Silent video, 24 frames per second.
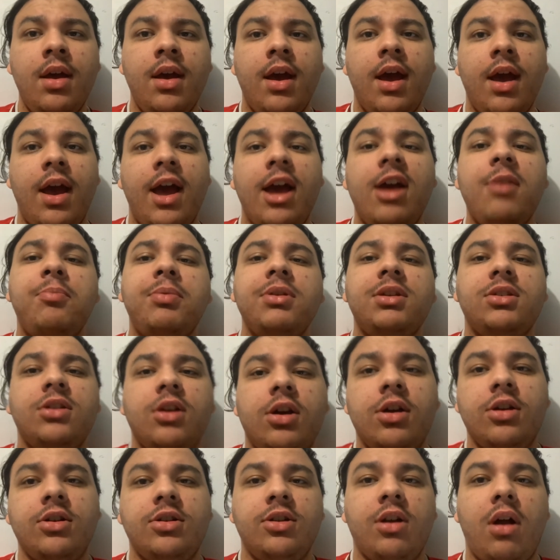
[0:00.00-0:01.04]

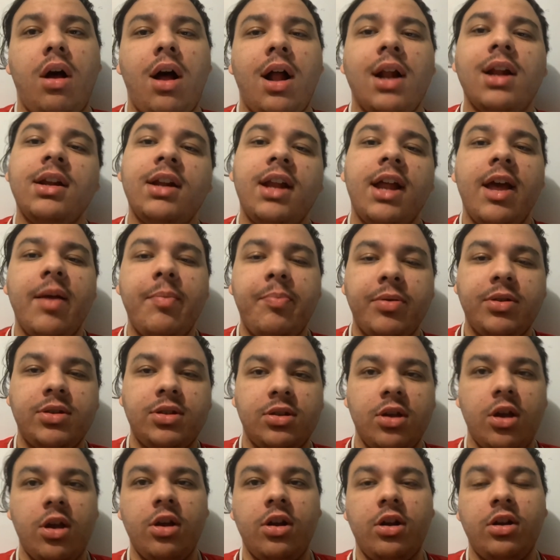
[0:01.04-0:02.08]
Episode 9 and
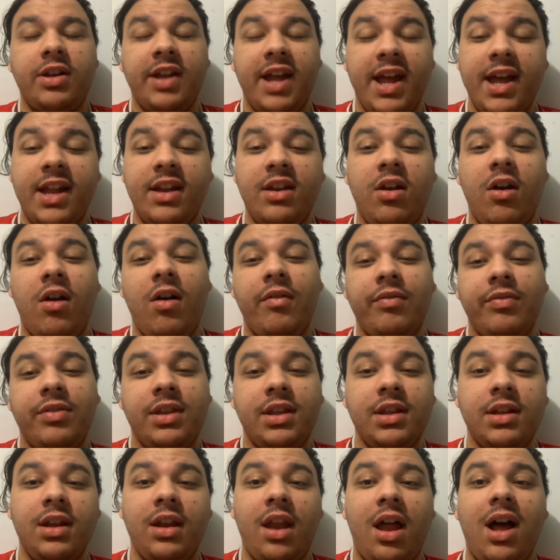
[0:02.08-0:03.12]
episode 10 of
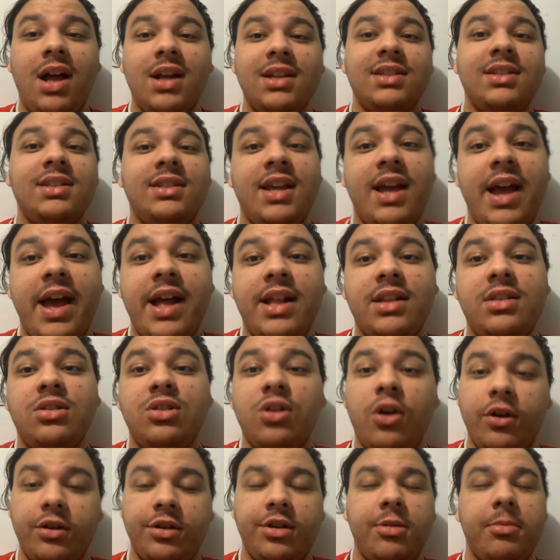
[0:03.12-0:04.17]
the Last Dance
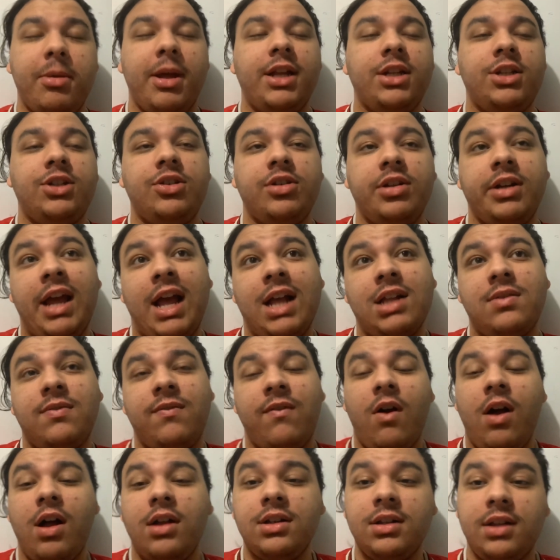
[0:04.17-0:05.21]
documentary has
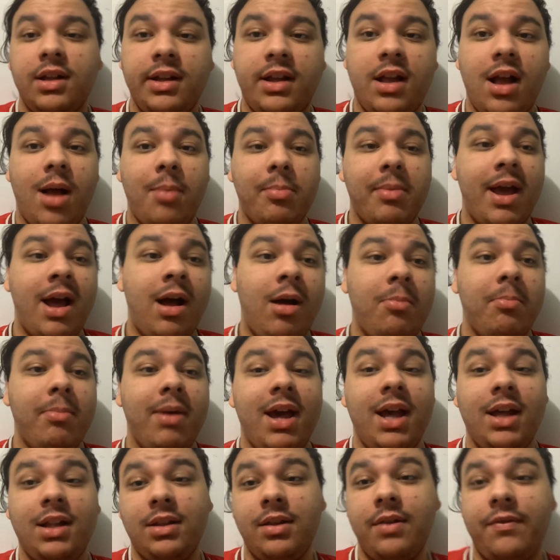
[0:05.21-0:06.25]
finally come out,
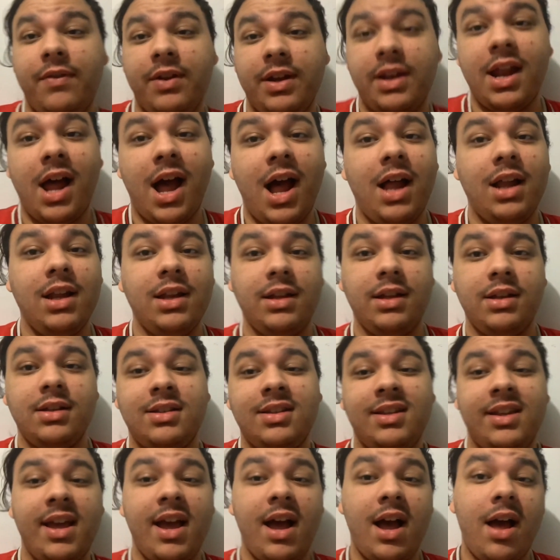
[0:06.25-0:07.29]
man. The finale is
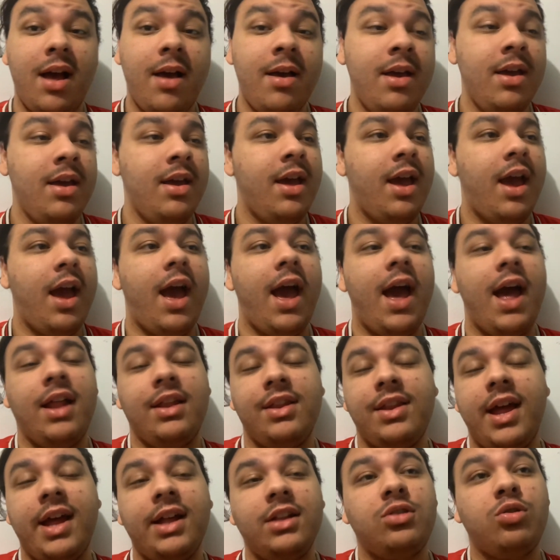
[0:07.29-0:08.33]
here. And
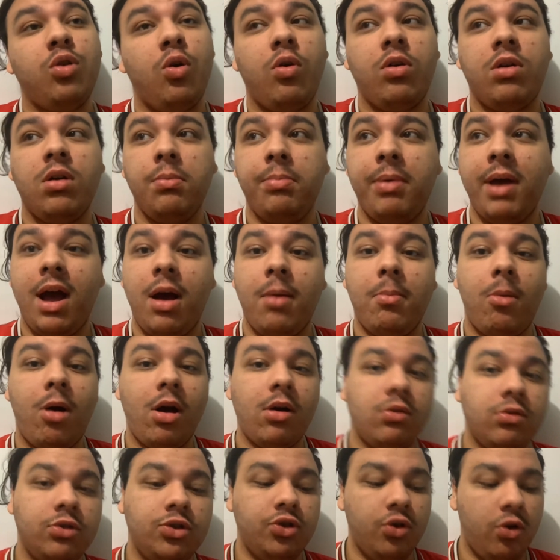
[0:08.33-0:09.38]
they talk about
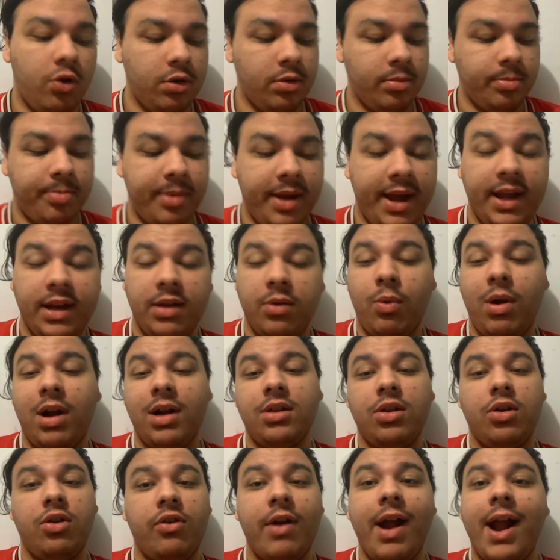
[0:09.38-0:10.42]
Michael Jordan being one of the
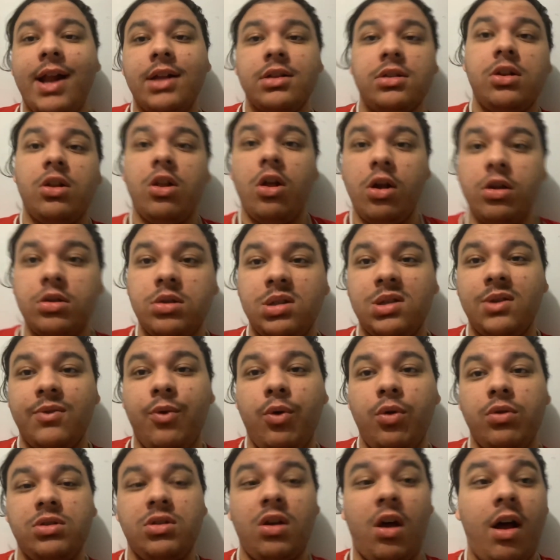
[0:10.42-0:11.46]
greatest closers of all
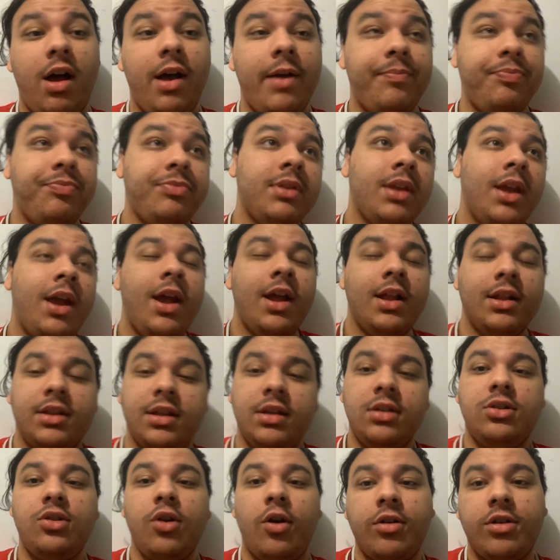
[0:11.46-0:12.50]
time. This
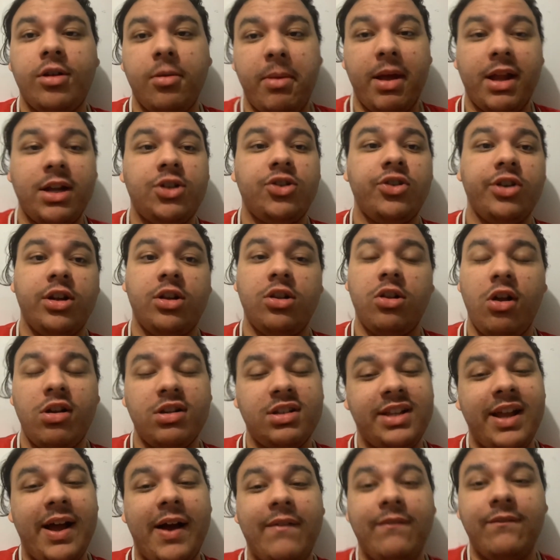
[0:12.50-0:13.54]
documentary closed
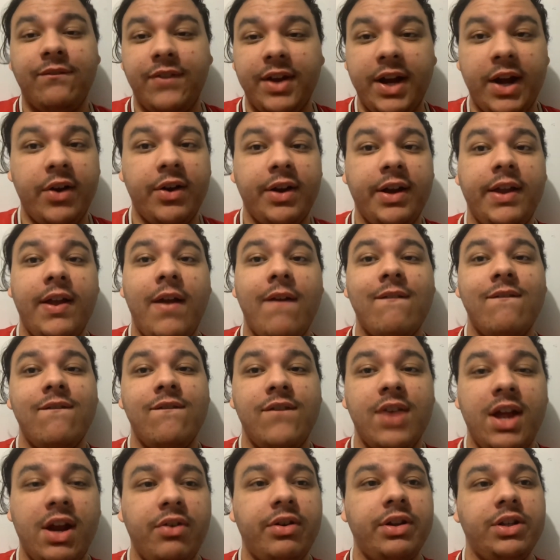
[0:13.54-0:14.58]
out very,
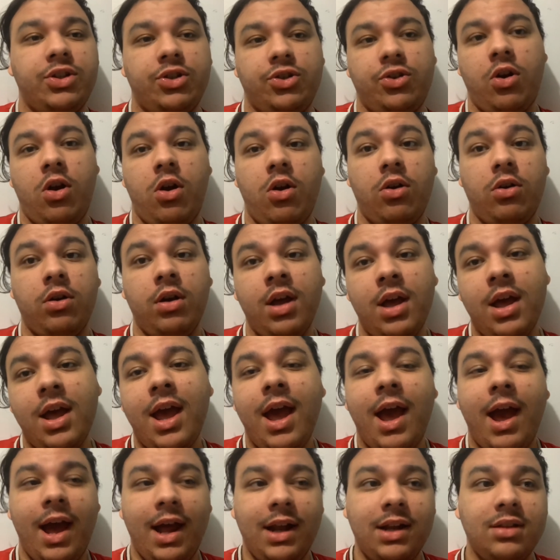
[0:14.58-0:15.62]
very strong.
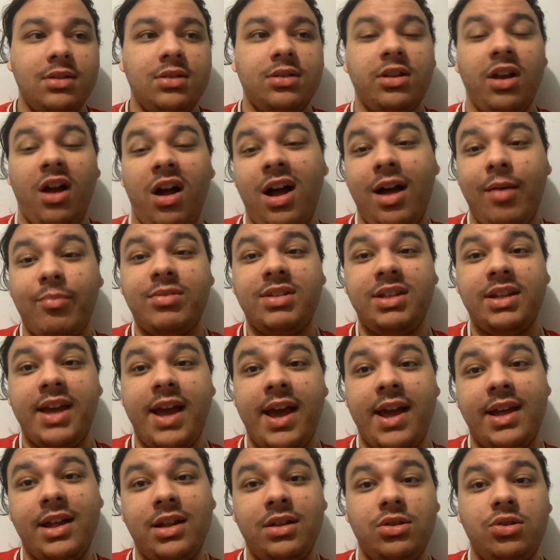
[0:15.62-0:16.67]
And it's time to get
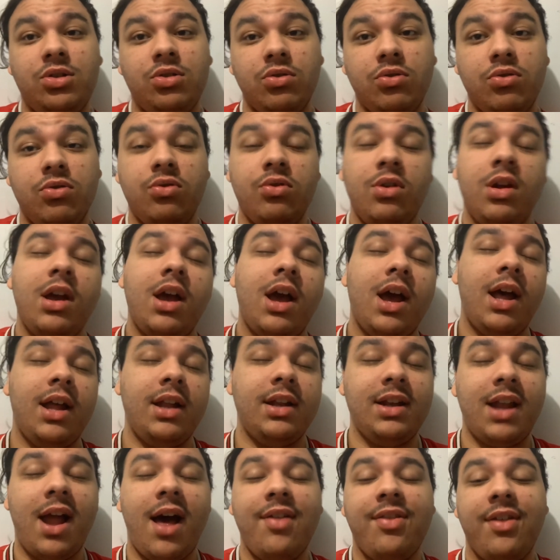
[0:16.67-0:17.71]
into
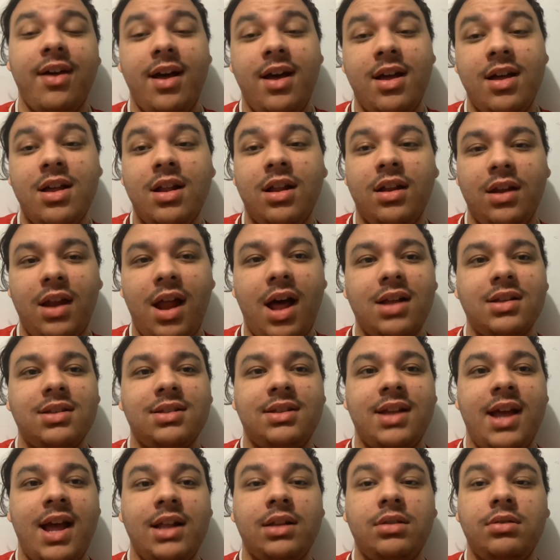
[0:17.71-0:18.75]
another Last
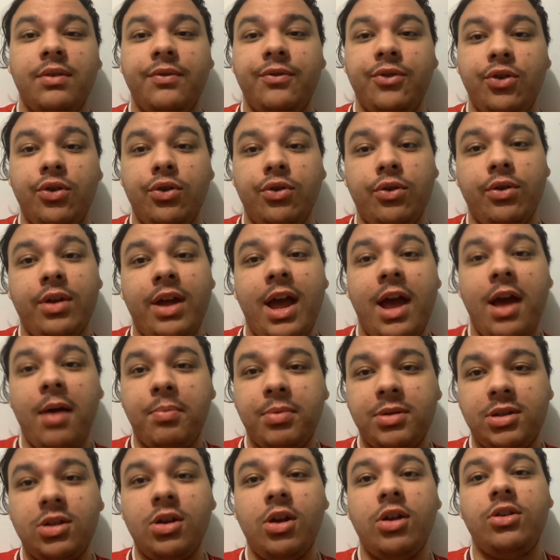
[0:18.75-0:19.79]
Dance review.
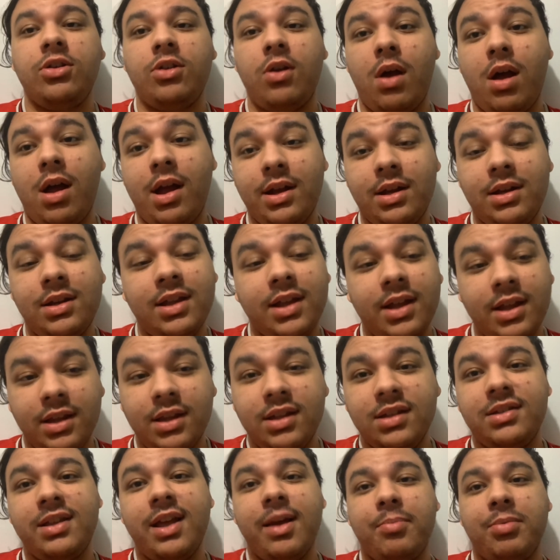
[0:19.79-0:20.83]
Episode 9 in
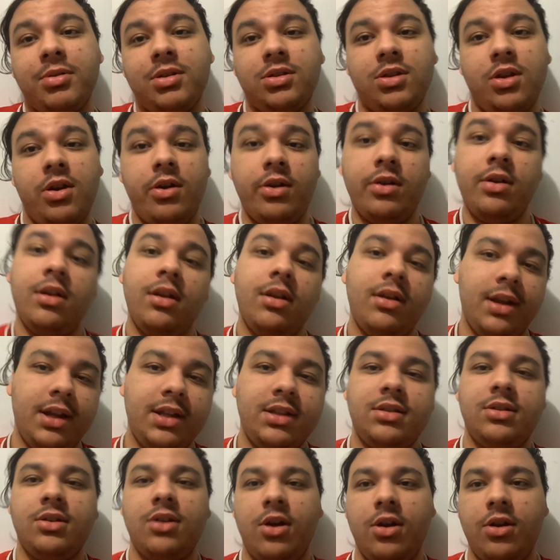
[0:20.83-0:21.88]
this episode. Let's
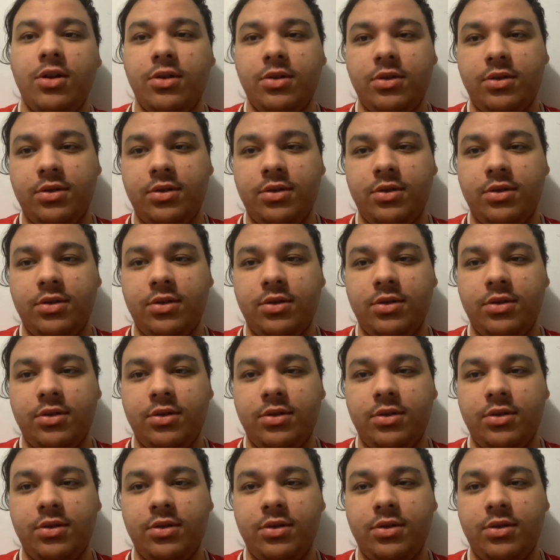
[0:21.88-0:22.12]
go.